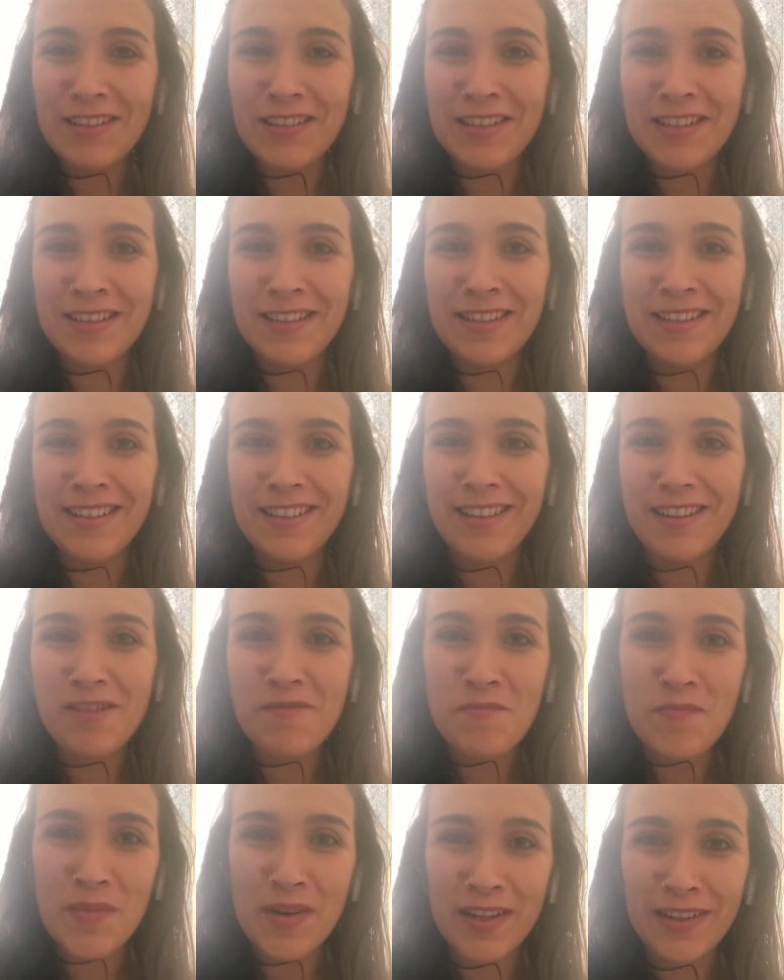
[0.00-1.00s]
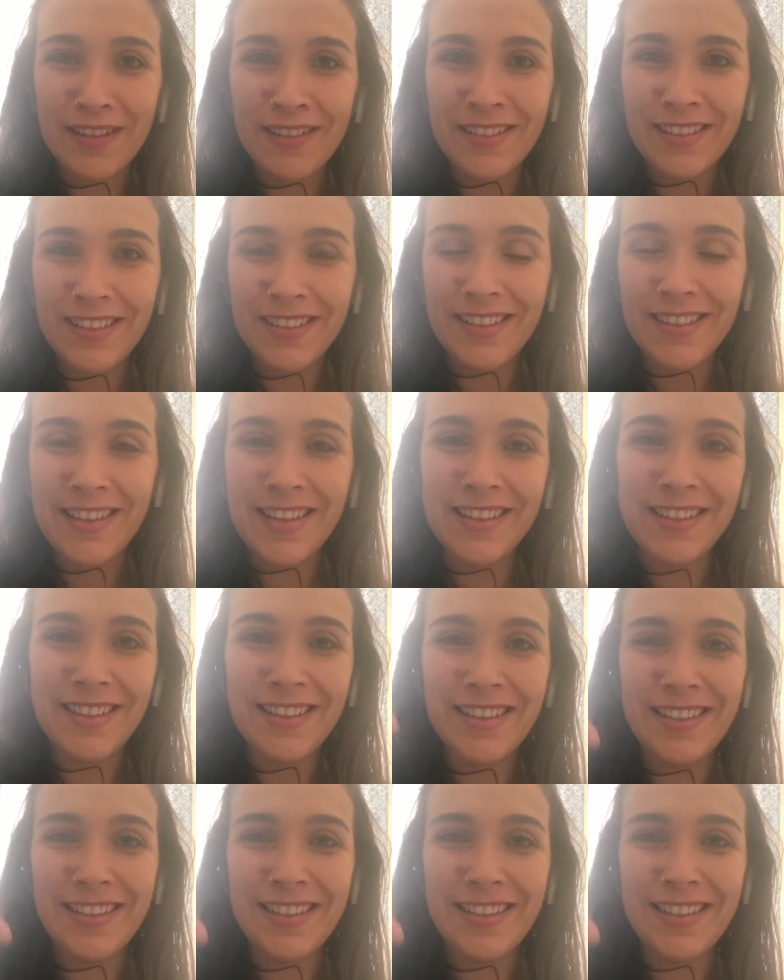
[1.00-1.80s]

but that